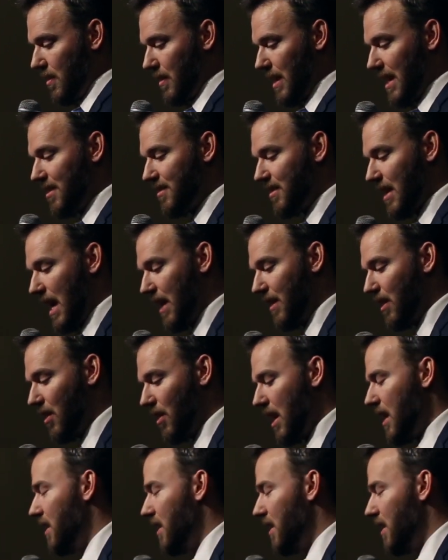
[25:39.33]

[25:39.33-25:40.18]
They say they're